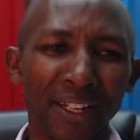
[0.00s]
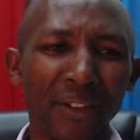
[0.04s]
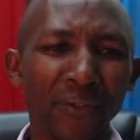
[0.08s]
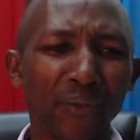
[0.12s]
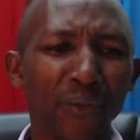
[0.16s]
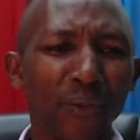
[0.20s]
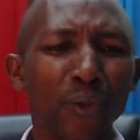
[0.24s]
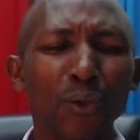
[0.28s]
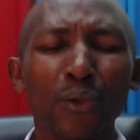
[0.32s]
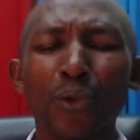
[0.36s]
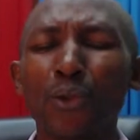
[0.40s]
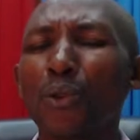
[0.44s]

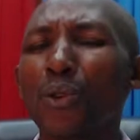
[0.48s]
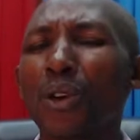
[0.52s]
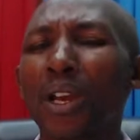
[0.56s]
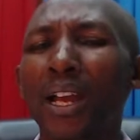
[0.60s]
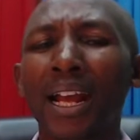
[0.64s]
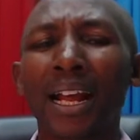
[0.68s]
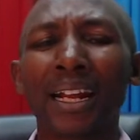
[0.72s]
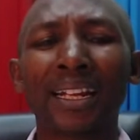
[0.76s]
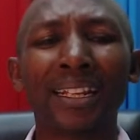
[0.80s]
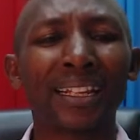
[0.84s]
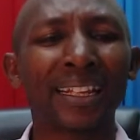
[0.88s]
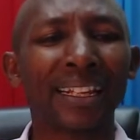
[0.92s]
If you
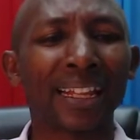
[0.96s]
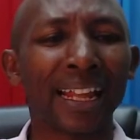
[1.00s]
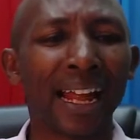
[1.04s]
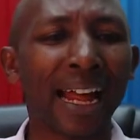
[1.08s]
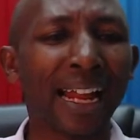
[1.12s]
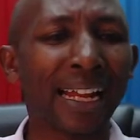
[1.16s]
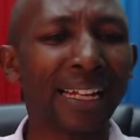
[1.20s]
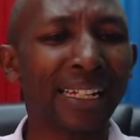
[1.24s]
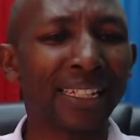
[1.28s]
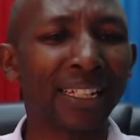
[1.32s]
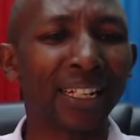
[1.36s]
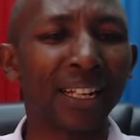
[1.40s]
look at
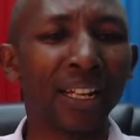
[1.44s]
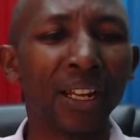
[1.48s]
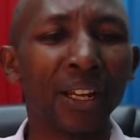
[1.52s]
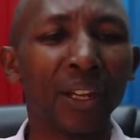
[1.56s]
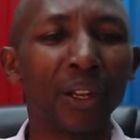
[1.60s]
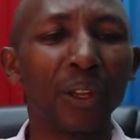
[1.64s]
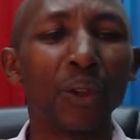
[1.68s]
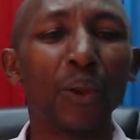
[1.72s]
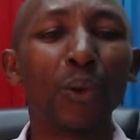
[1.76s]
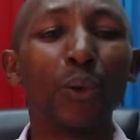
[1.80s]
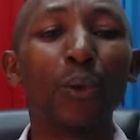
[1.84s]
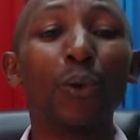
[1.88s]
that,
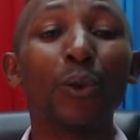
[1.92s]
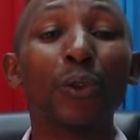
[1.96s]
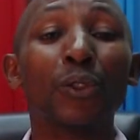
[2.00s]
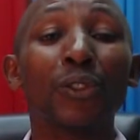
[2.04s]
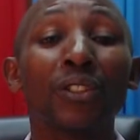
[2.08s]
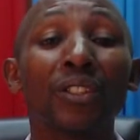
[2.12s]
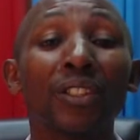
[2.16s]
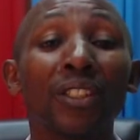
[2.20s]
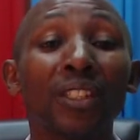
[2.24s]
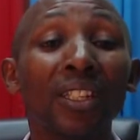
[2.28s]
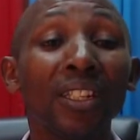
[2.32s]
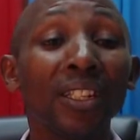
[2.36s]
you will
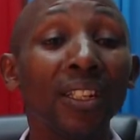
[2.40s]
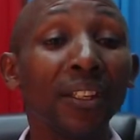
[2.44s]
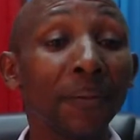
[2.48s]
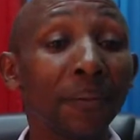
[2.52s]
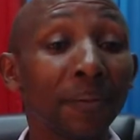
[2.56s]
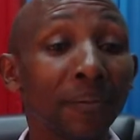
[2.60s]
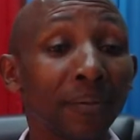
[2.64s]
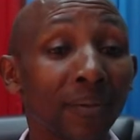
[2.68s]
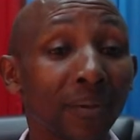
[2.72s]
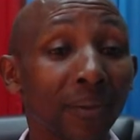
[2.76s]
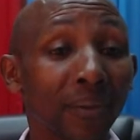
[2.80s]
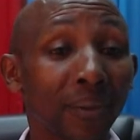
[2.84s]
see
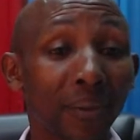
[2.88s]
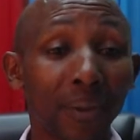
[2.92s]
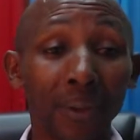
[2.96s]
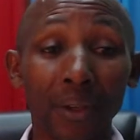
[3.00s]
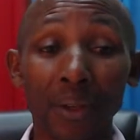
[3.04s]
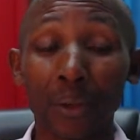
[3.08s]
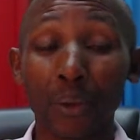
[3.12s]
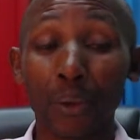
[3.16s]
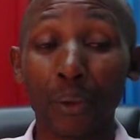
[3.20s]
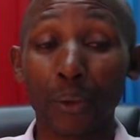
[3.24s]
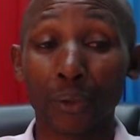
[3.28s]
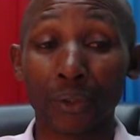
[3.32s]

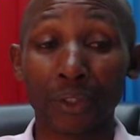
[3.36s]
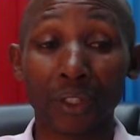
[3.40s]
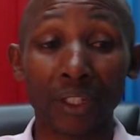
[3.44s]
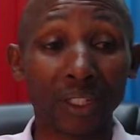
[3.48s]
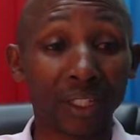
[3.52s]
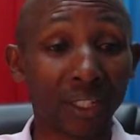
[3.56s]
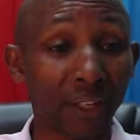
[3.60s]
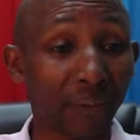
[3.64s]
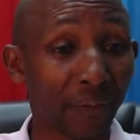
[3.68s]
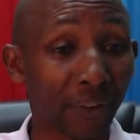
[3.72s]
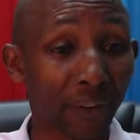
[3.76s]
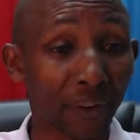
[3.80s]

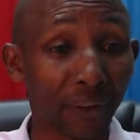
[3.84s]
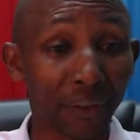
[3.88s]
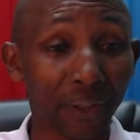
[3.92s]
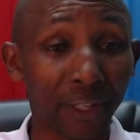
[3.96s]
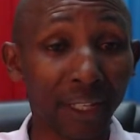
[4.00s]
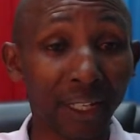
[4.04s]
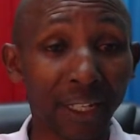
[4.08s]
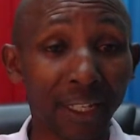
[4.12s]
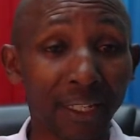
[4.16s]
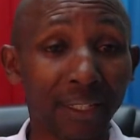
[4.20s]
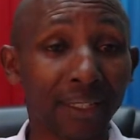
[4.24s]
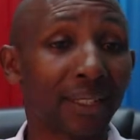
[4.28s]
several
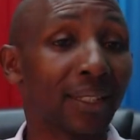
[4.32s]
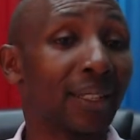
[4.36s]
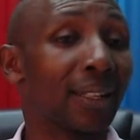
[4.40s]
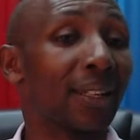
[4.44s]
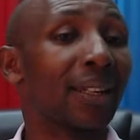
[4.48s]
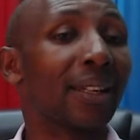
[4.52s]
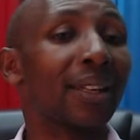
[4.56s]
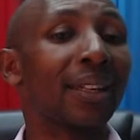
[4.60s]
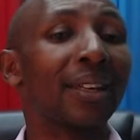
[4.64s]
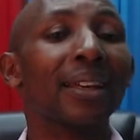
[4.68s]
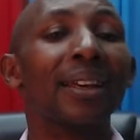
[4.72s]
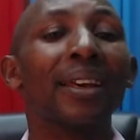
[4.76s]
things
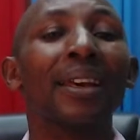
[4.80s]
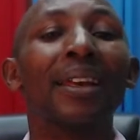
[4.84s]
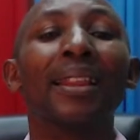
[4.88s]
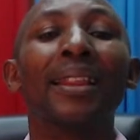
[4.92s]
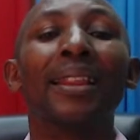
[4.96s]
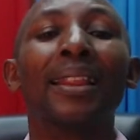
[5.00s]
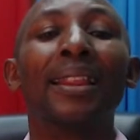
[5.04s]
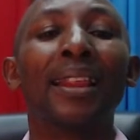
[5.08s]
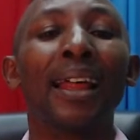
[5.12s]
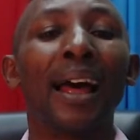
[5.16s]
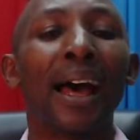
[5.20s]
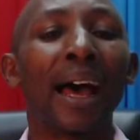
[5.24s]

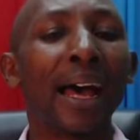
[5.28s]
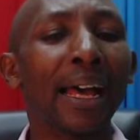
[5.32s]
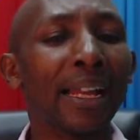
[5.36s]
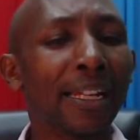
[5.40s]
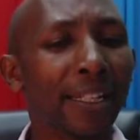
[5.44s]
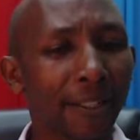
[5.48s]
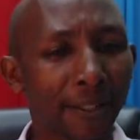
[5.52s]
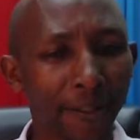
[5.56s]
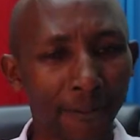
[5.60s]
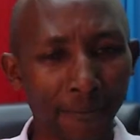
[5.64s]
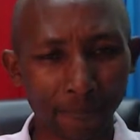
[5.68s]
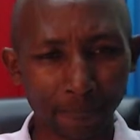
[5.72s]

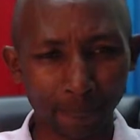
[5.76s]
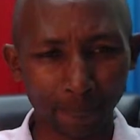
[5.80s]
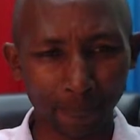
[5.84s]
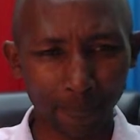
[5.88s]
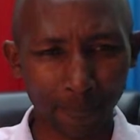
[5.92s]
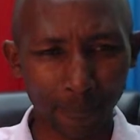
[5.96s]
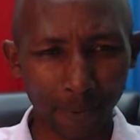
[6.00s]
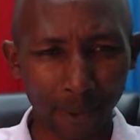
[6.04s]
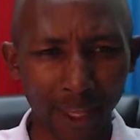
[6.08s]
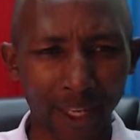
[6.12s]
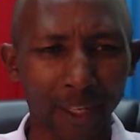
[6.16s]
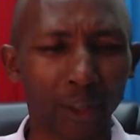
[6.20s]
that
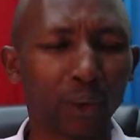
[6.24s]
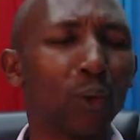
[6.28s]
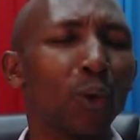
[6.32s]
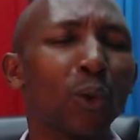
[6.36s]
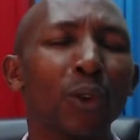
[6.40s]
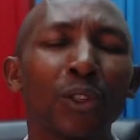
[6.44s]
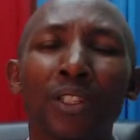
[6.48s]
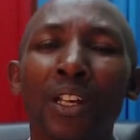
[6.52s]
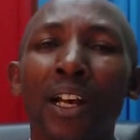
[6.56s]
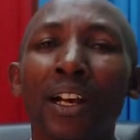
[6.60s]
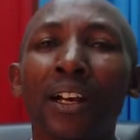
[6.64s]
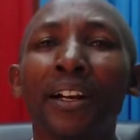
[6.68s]
it
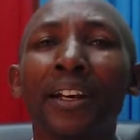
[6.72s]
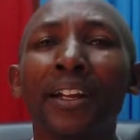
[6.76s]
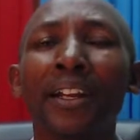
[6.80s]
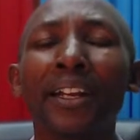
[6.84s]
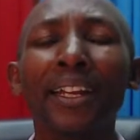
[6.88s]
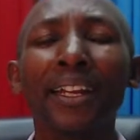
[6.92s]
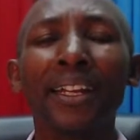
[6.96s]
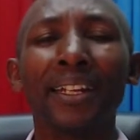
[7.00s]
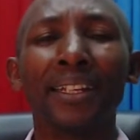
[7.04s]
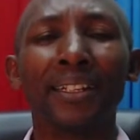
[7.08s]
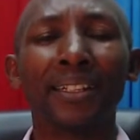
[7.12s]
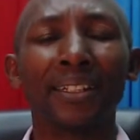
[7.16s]
was
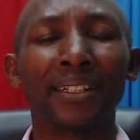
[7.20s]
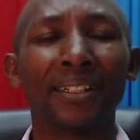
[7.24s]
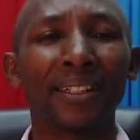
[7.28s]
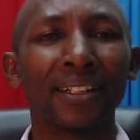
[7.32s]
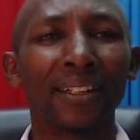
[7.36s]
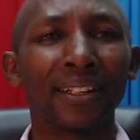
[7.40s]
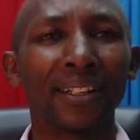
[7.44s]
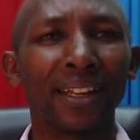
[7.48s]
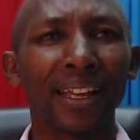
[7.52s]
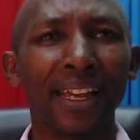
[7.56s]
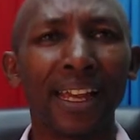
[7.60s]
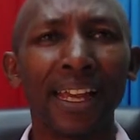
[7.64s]
agreed,
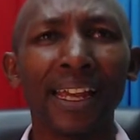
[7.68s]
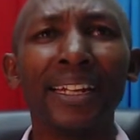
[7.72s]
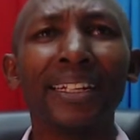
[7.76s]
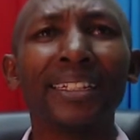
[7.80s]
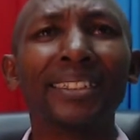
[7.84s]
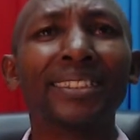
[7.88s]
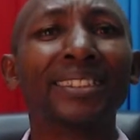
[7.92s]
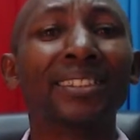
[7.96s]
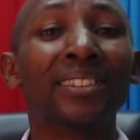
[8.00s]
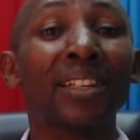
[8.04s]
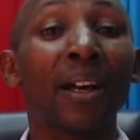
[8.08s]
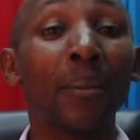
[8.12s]

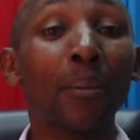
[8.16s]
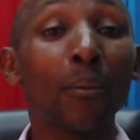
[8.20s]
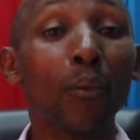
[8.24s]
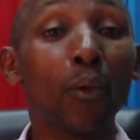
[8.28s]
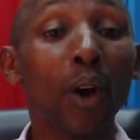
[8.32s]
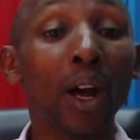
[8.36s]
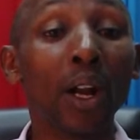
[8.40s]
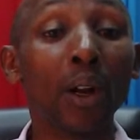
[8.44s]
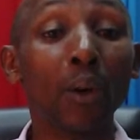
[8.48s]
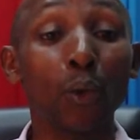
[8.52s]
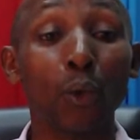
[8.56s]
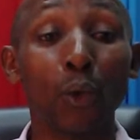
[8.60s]
and
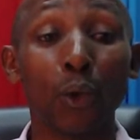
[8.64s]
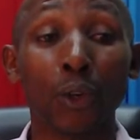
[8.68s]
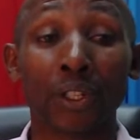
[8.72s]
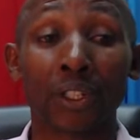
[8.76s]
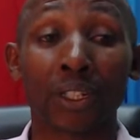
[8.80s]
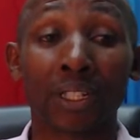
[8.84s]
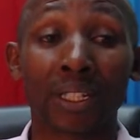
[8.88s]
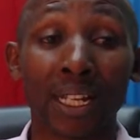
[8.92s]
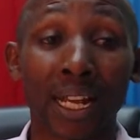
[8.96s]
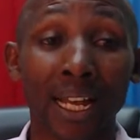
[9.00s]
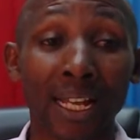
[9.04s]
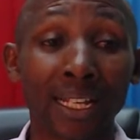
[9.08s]
someone
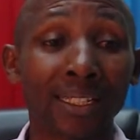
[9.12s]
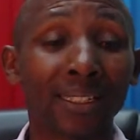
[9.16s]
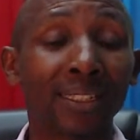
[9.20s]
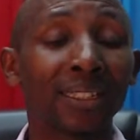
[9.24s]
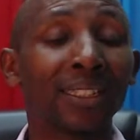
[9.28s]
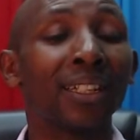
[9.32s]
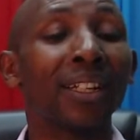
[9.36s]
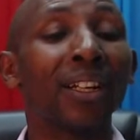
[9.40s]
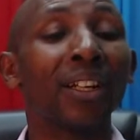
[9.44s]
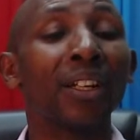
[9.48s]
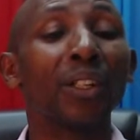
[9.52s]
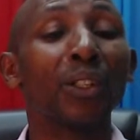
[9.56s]
was
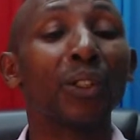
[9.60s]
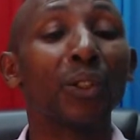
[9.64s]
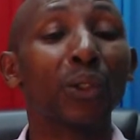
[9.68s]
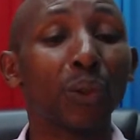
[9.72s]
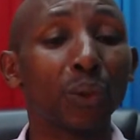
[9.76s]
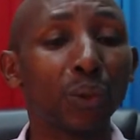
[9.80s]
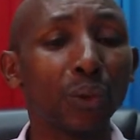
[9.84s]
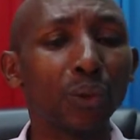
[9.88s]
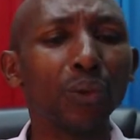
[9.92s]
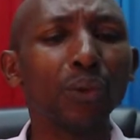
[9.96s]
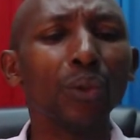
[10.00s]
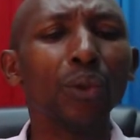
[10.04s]
tasked
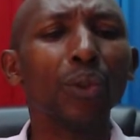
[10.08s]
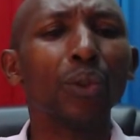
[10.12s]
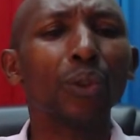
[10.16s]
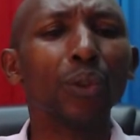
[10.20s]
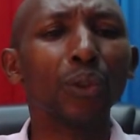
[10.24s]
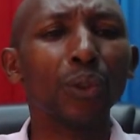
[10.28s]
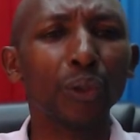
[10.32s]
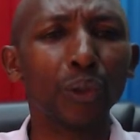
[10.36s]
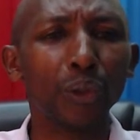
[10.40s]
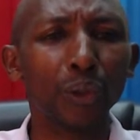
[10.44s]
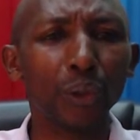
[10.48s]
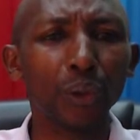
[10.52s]
to
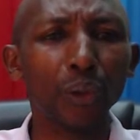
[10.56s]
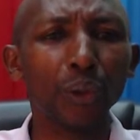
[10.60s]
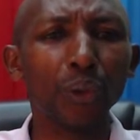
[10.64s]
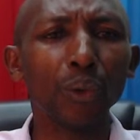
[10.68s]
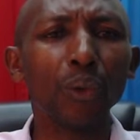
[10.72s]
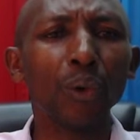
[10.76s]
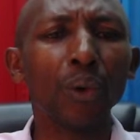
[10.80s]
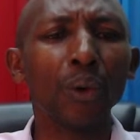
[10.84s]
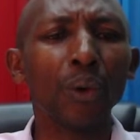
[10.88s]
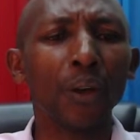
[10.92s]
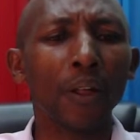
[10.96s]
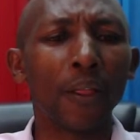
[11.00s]

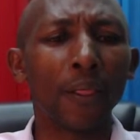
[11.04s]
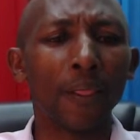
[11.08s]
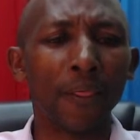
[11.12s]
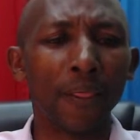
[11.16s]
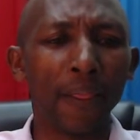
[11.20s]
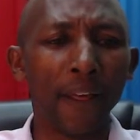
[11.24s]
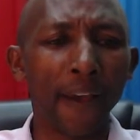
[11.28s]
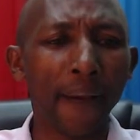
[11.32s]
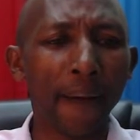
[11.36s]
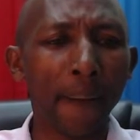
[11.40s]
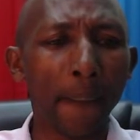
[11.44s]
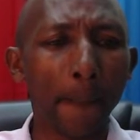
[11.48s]
do
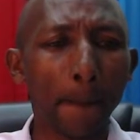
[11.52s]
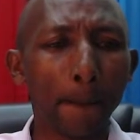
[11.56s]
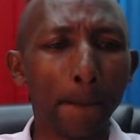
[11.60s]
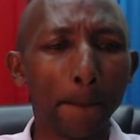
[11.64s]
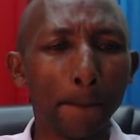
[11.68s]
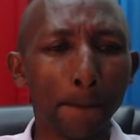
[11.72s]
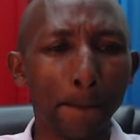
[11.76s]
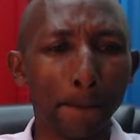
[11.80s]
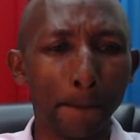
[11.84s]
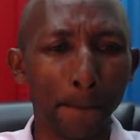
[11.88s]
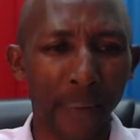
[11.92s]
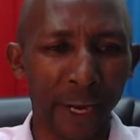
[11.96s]
the
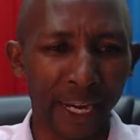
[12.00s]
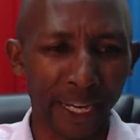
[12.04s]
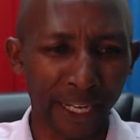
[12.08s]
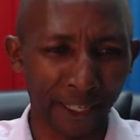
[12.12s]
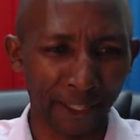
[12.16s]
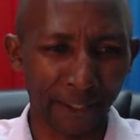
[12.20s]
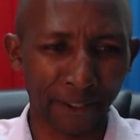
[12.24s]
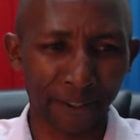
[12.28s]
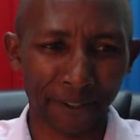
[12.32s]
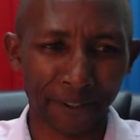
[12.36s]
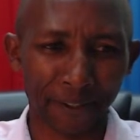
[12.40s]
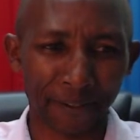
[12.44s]

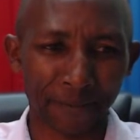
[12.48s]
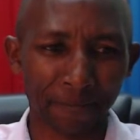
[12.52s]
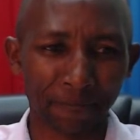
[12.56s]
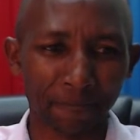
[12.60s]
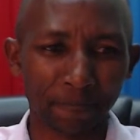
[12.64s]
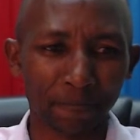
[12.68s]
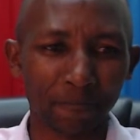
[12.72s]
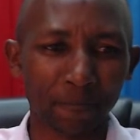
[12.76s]
minutes.